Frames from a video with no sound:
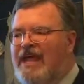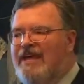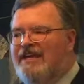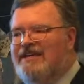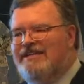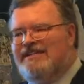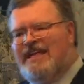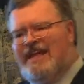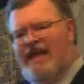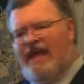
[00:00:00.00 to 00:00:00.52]

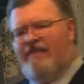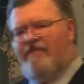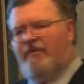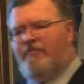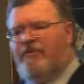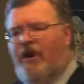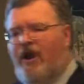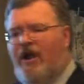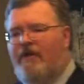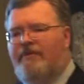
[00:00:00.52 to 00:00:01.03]
Does he have a
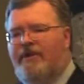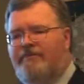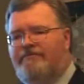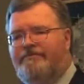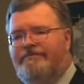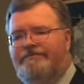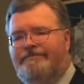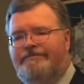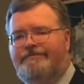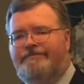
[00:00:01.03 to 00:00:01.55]
problem?
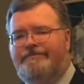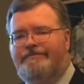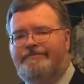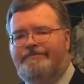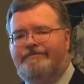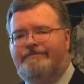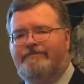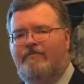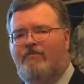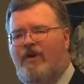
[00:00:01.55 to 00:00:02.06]

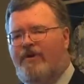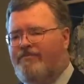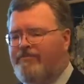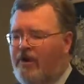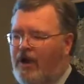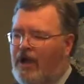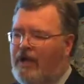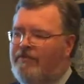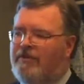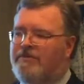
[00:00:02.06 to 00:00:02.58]
What
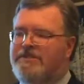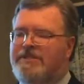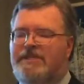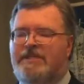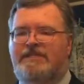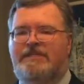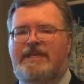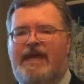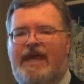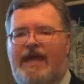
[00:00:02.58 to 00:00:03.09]
problems
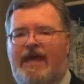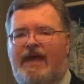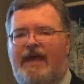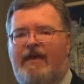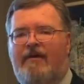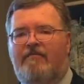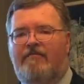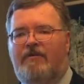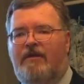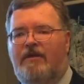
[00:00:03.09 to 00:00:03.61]
does he
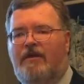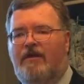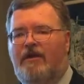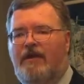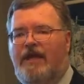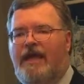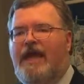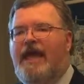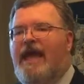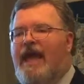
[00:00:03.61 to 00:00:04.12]
have?
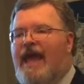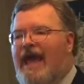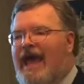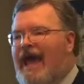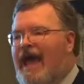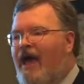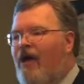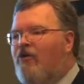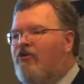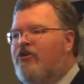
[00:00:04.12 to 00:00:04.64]

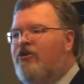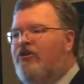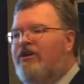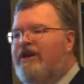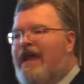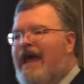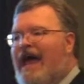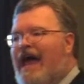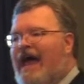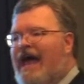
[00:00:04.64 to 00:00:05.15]
How
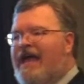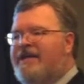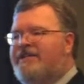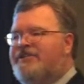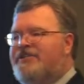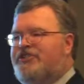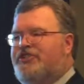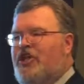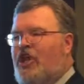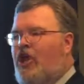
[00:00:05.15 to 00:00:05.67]
could I
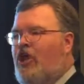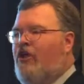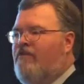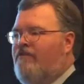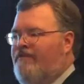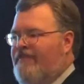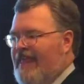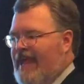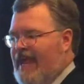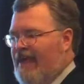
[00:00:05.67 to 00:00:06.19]

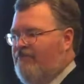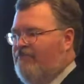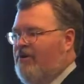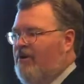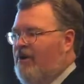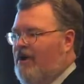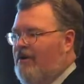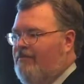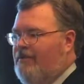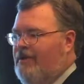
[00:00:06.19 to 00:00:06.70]
solve that
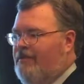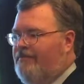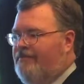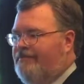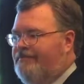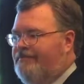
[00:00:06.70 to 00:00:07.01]
problem?